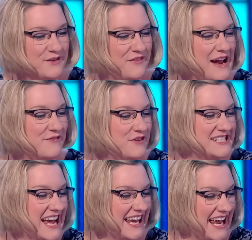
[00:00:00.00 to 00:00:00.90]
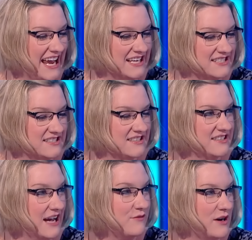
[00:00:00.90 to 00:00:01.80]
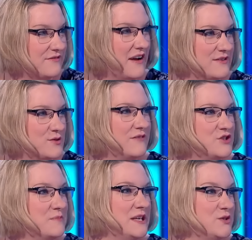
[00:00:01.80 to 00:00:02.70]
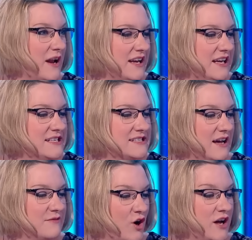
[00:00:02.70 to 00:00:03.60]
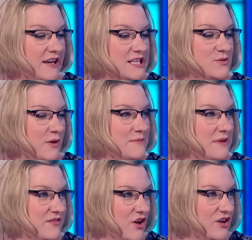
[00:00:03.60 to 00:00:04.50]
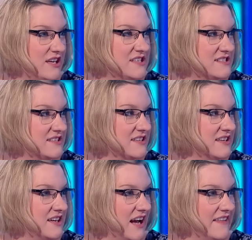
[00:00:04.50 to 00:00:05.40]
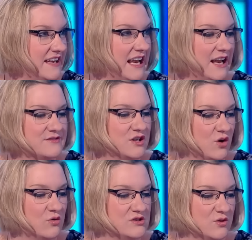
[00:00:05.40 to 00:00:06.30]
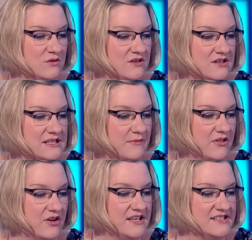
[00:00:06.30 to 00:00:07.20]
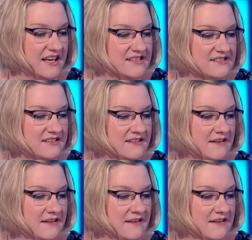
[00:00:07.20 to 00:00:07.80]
Every decade. Yeah, one for, so I've done my 20s, I've got a nice one in my 30s, and then he'll have to go soon, because I'm 36.